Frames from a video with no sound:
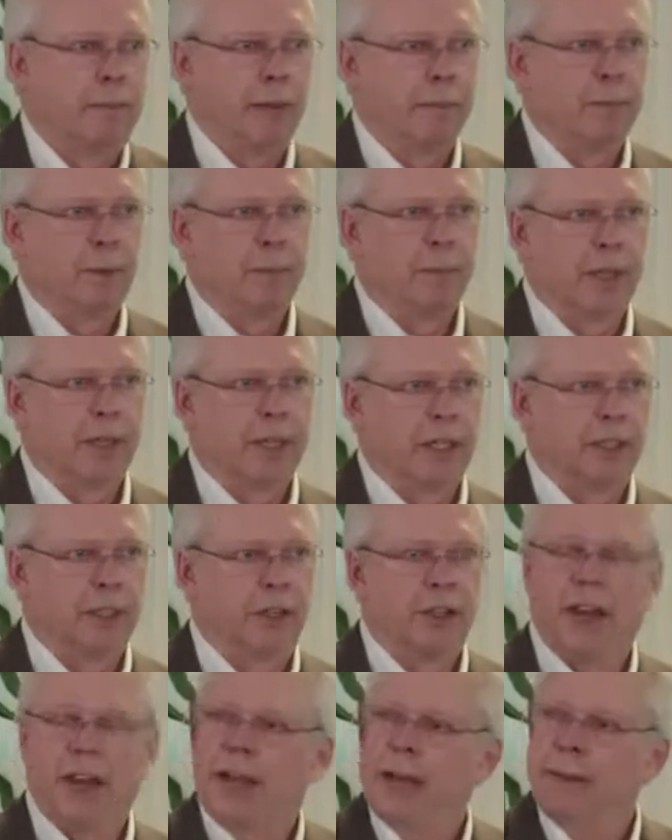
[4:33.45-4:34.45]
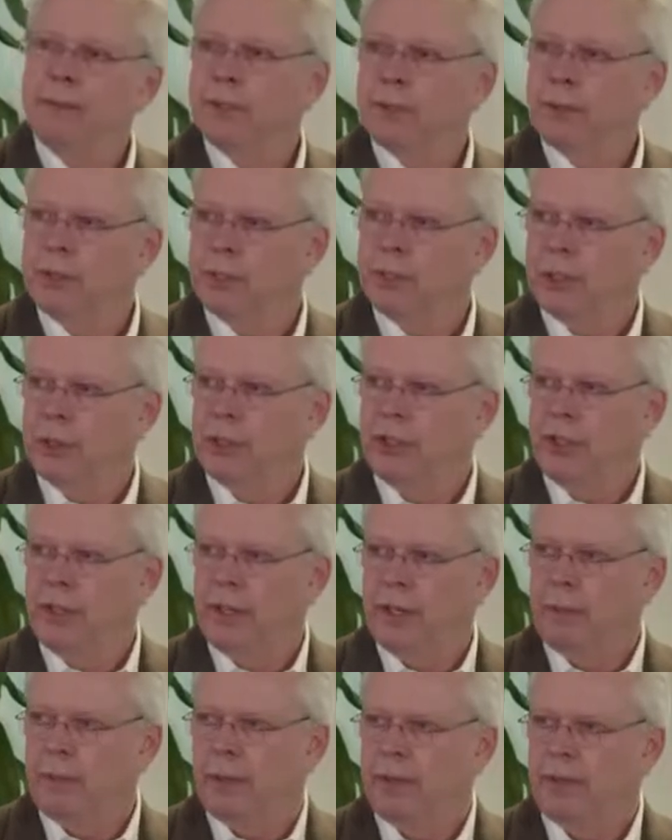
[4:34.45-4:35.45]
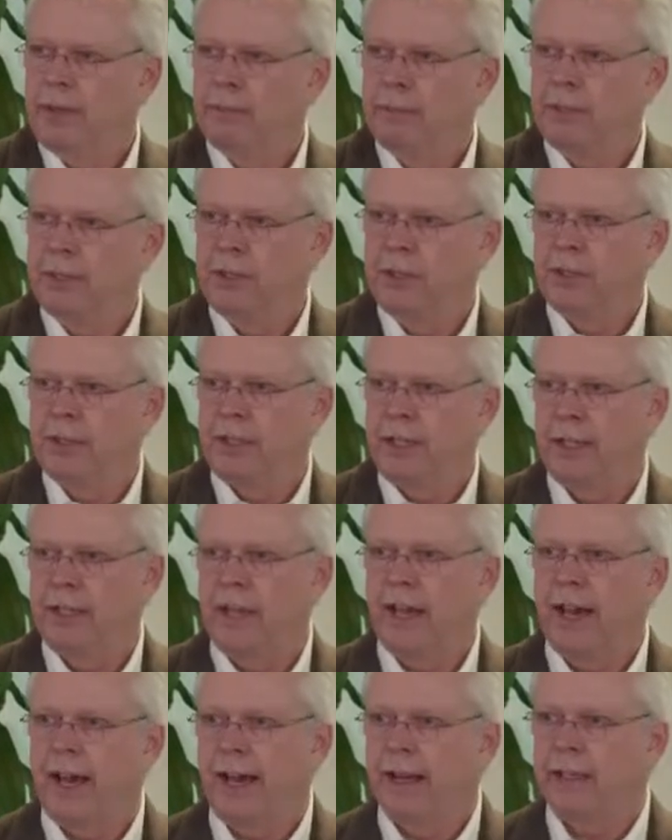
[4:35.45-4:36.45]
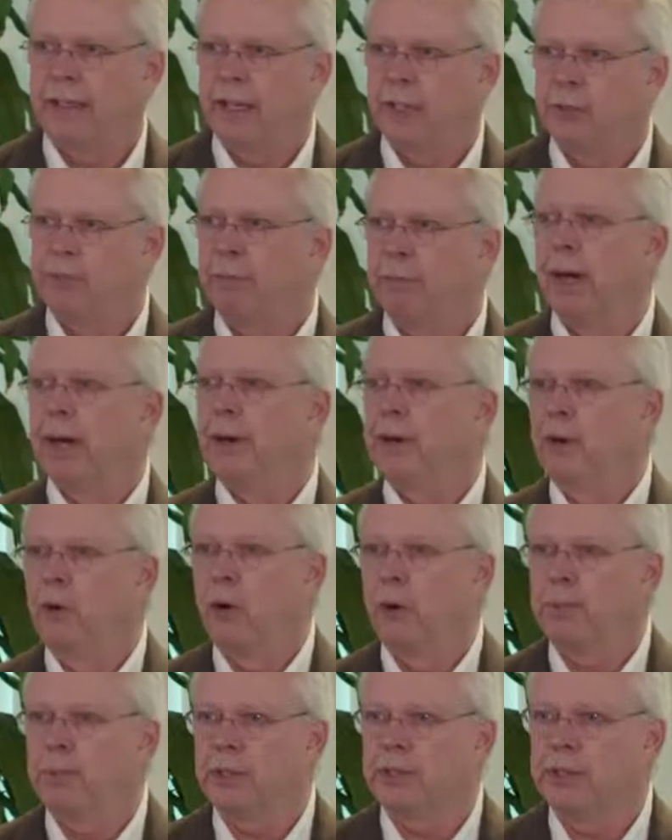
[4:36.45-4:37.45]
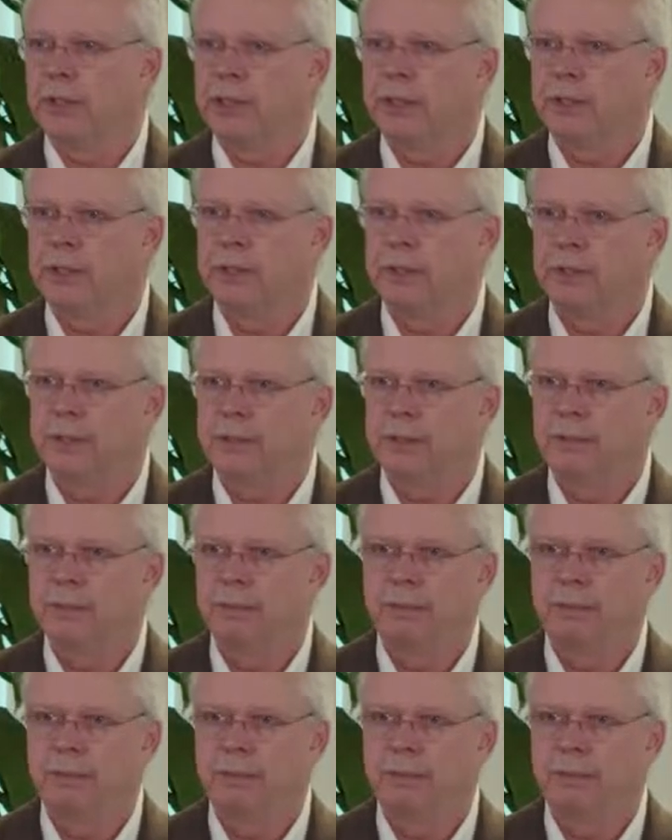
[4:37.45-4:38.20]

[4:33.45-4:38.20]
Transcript: People, because their names are associated with their business, tend to act as better corporate citizens.